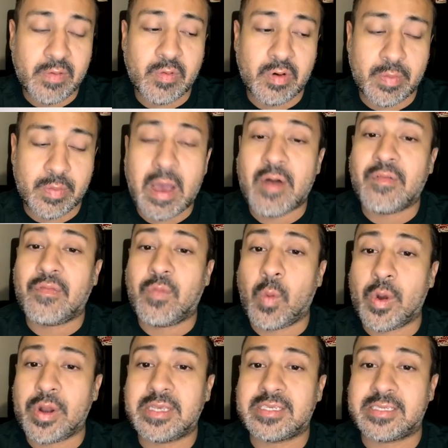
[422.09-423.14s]
were about
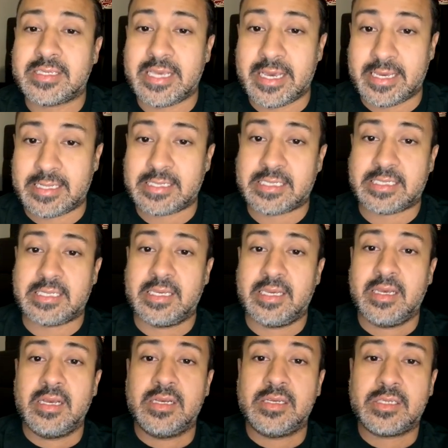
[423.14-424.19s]
46.
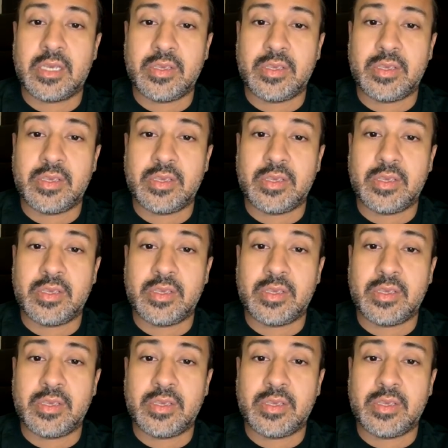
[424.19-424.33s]
So